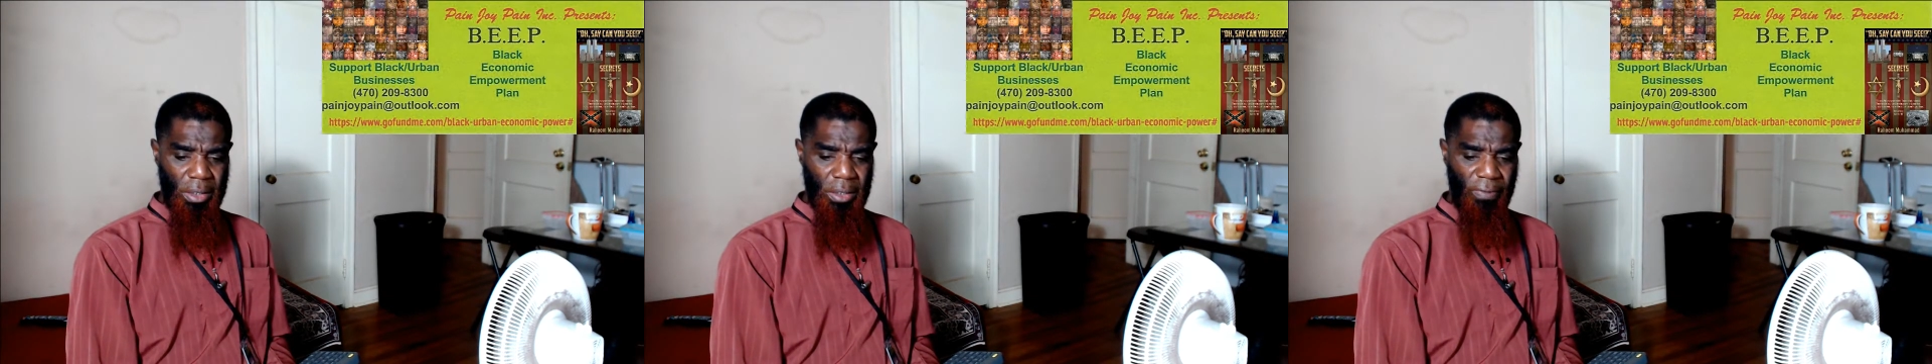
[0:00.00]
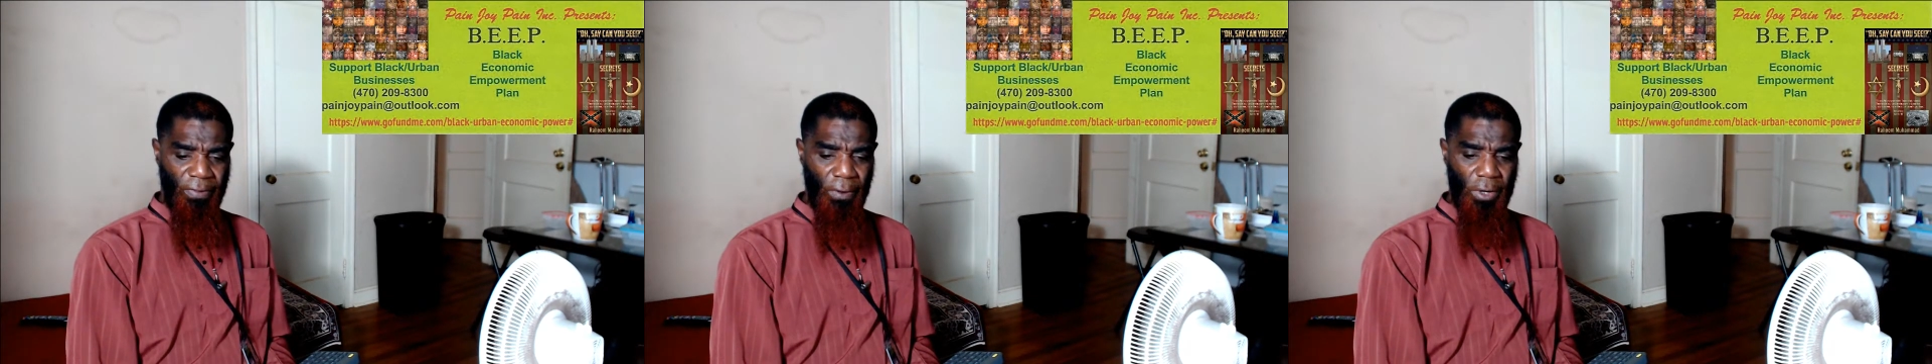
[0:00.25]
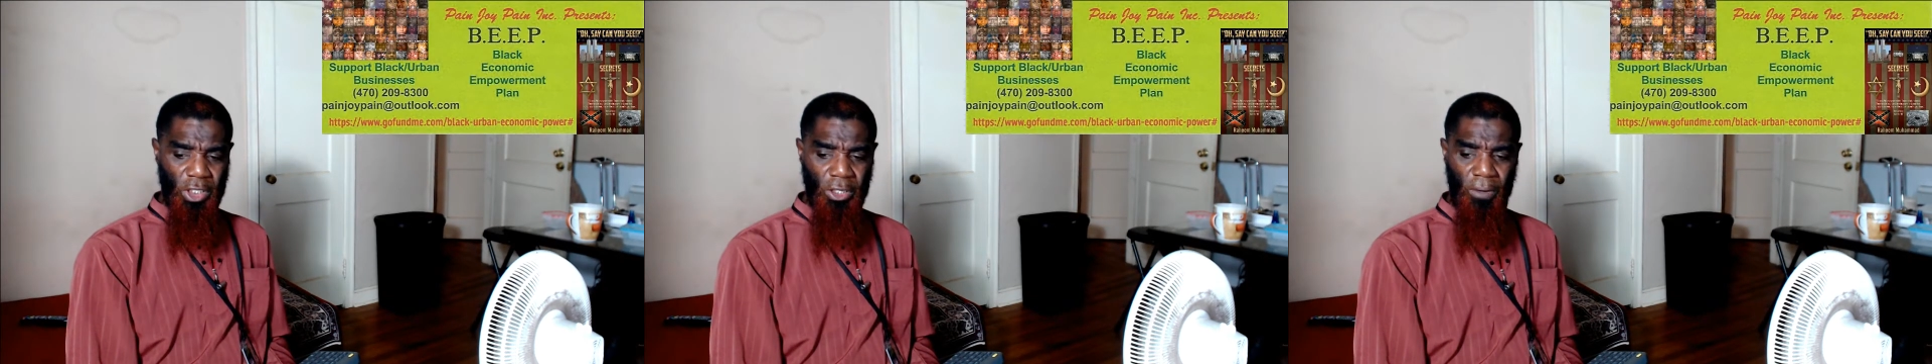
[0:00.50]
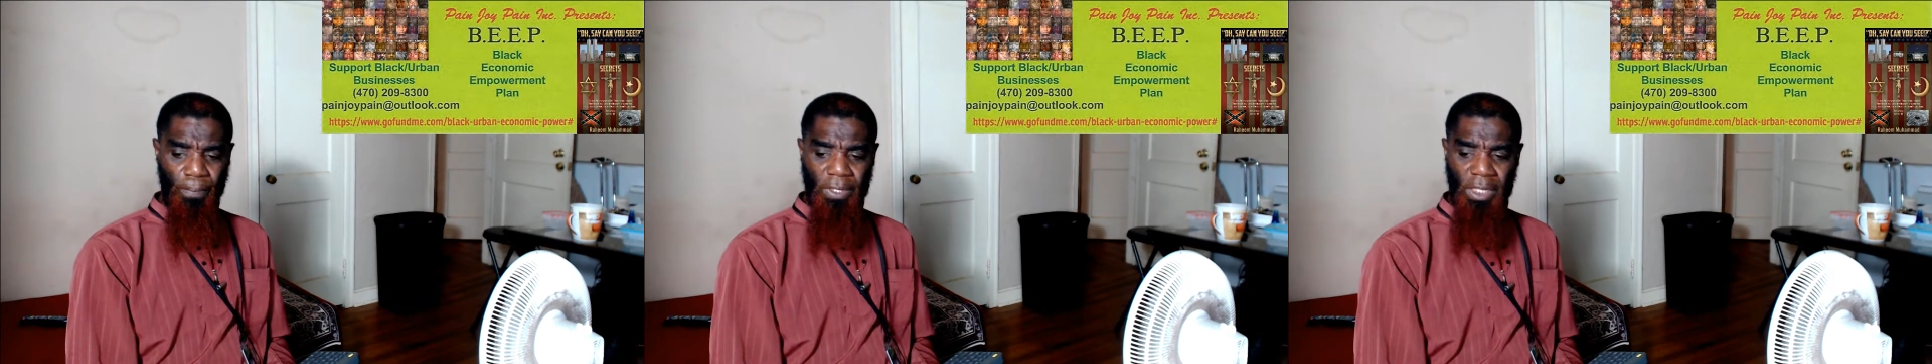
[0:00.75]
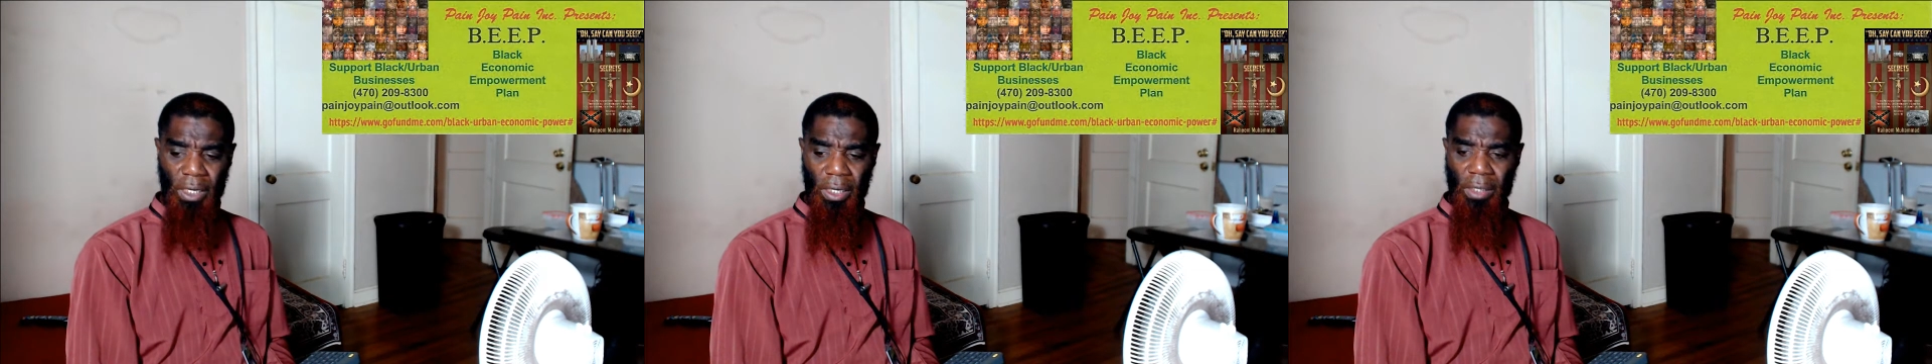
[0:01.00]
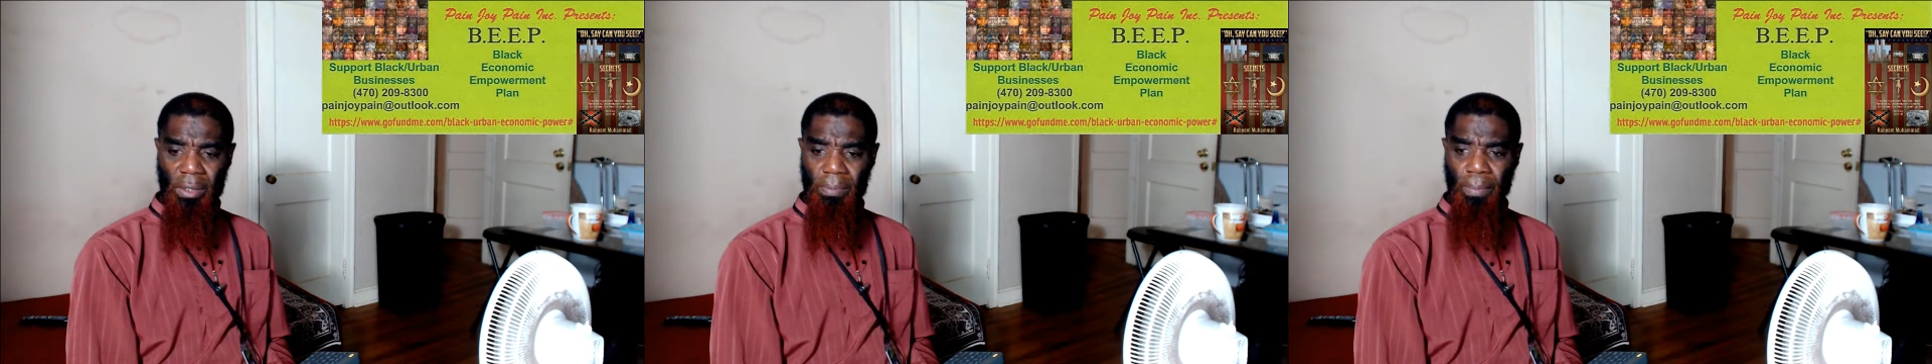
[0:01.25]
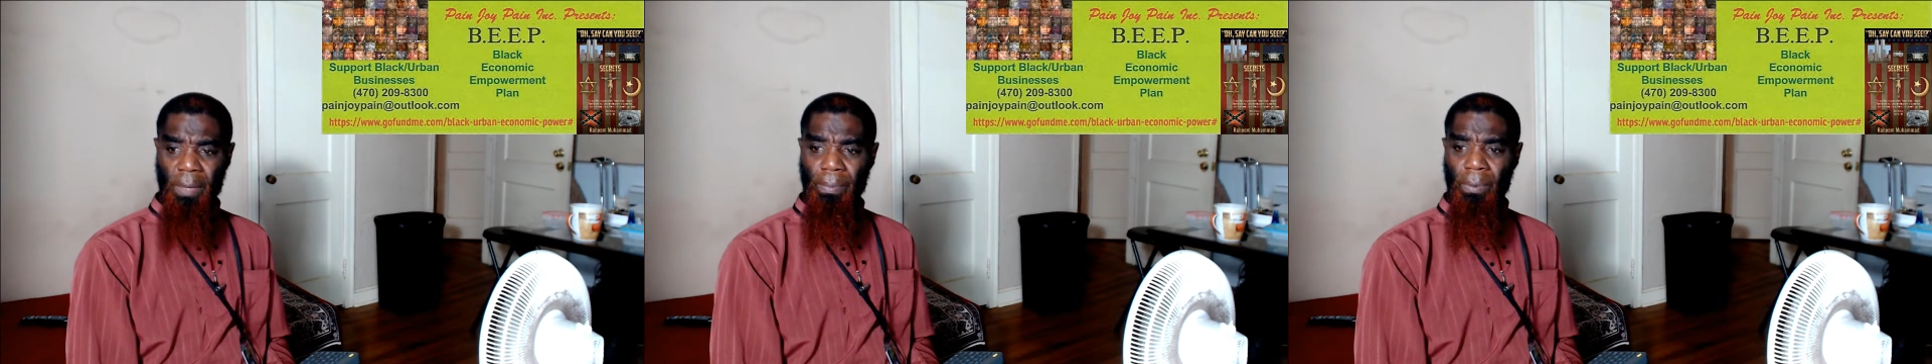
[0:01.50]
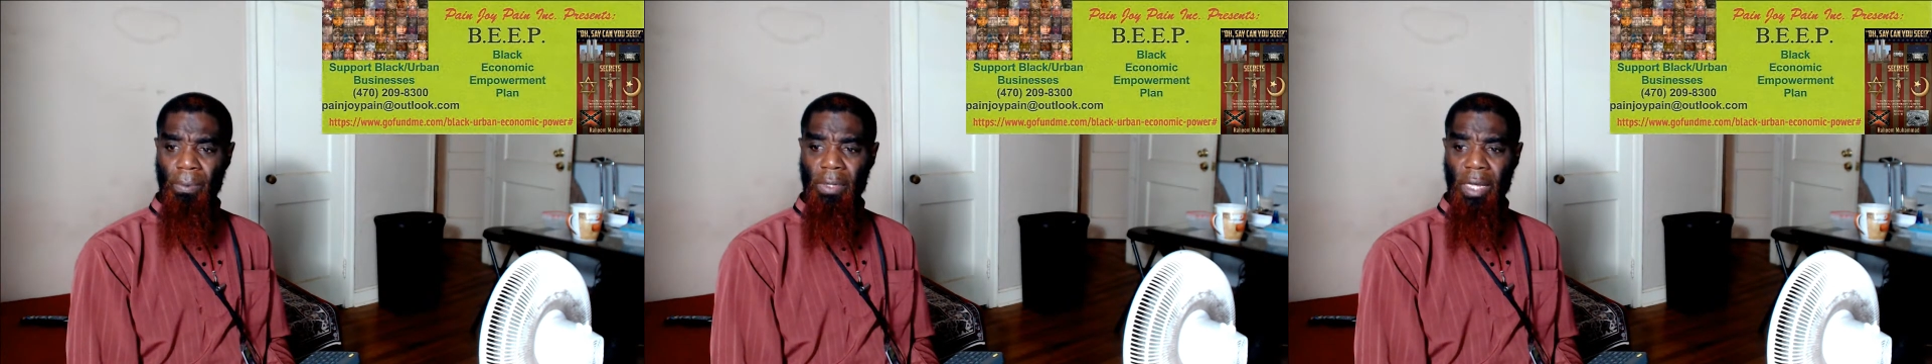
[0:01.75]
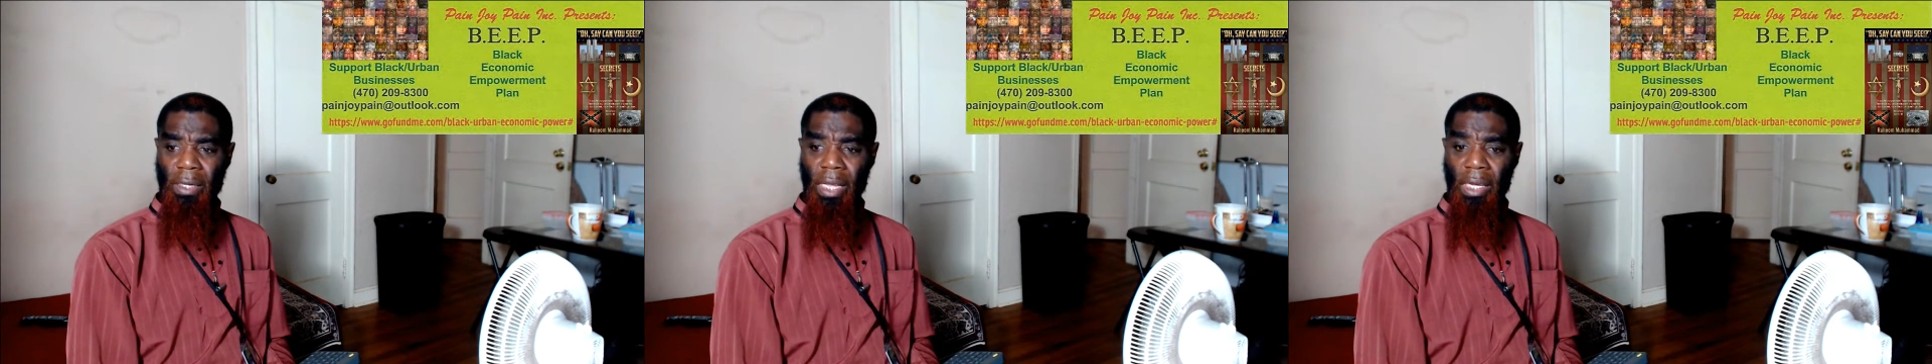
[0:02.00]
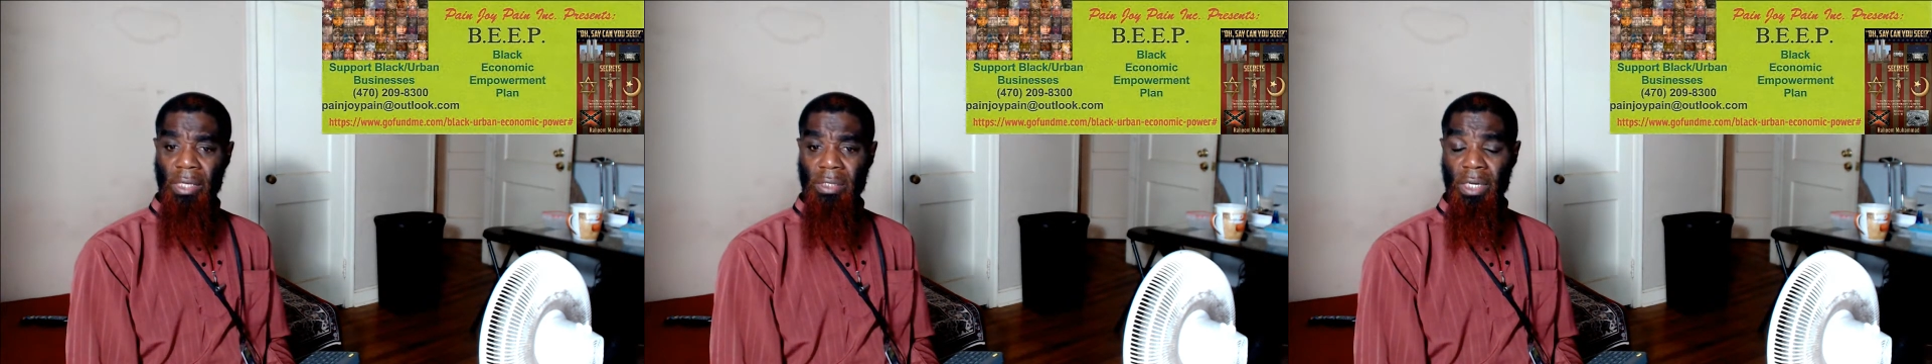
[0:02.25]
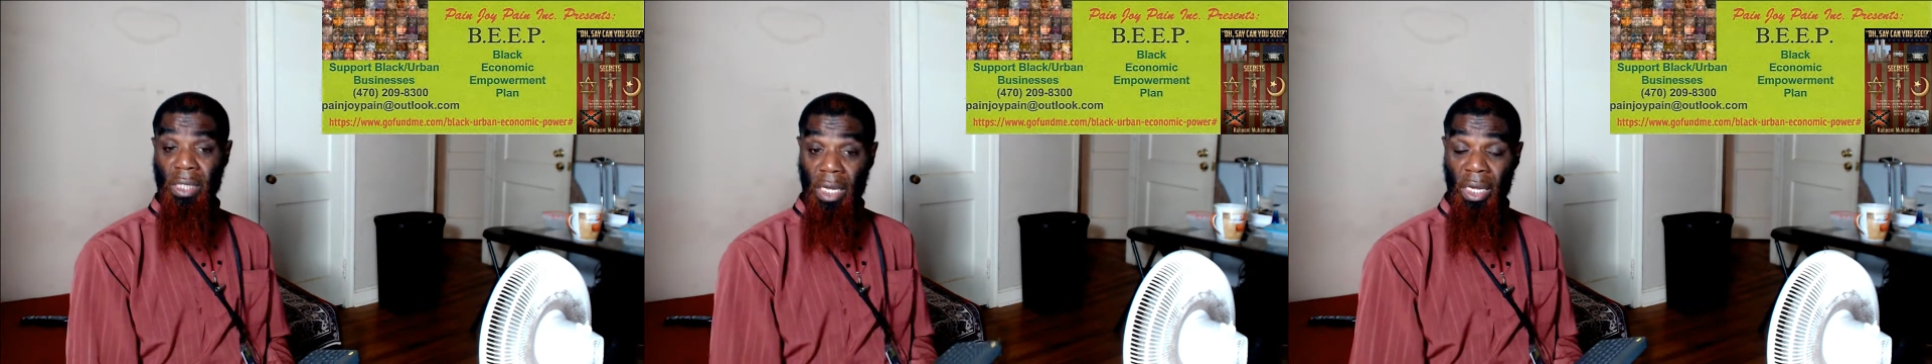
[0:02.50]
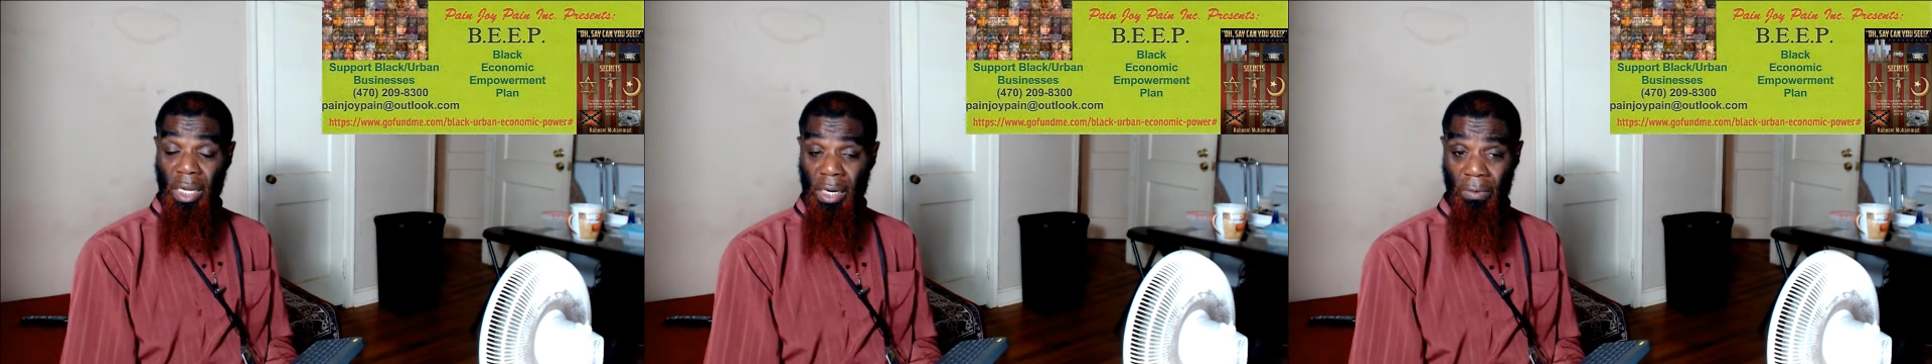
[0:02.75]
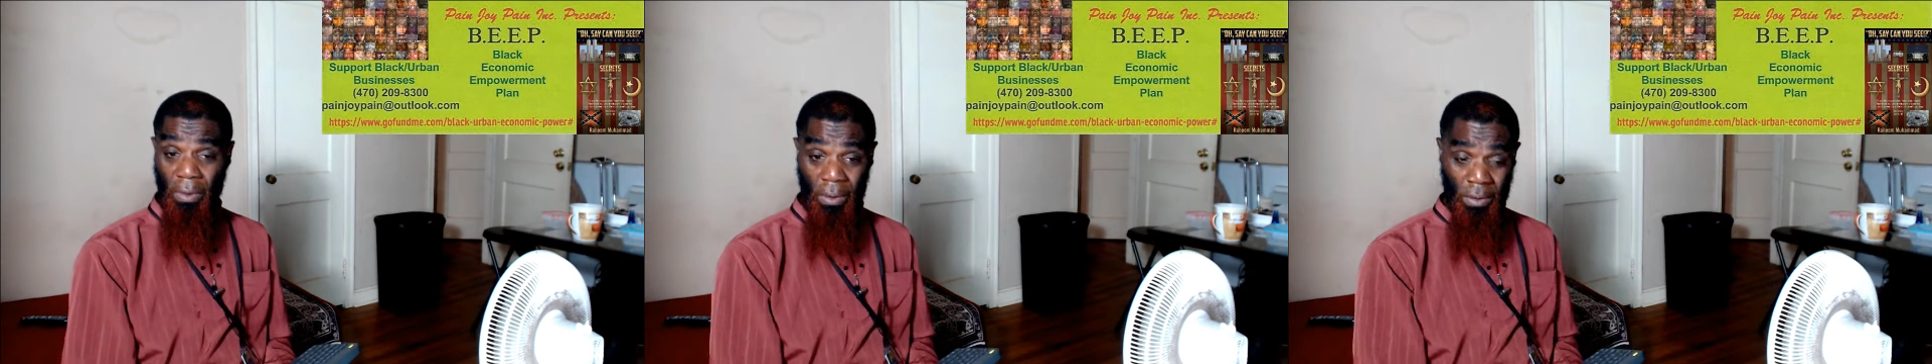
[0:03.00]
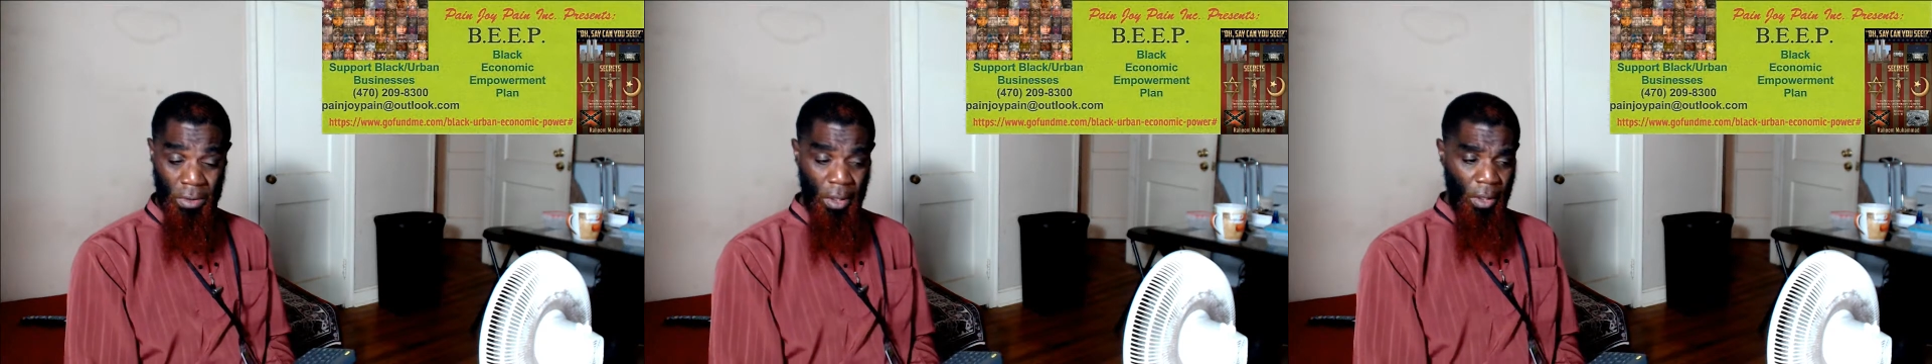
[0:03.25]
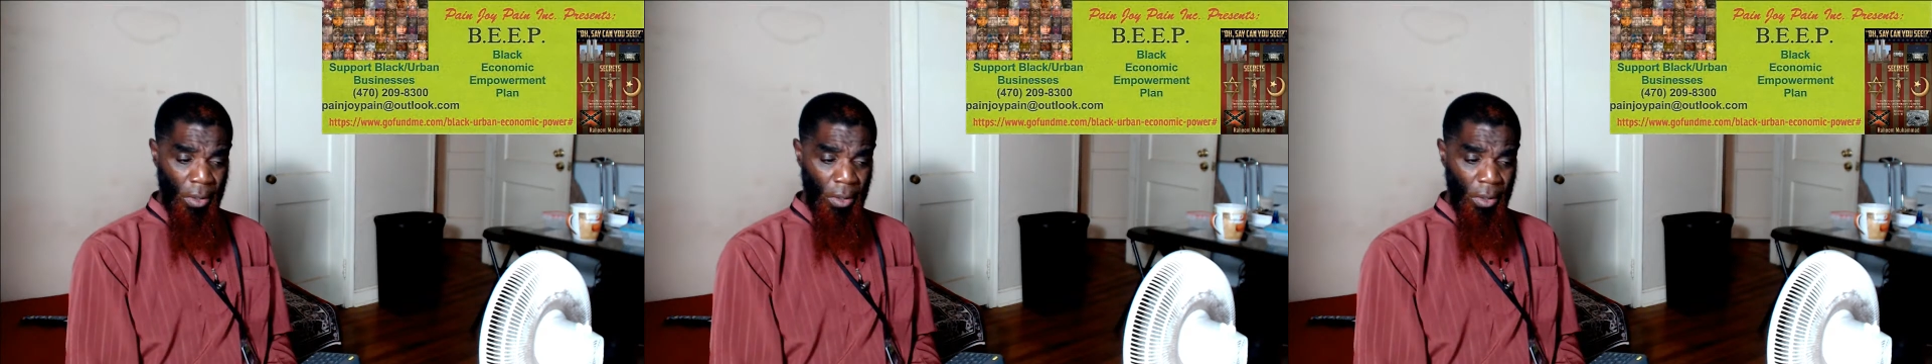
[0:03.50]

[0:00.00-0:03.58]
focused on particular people that they consider their heroes,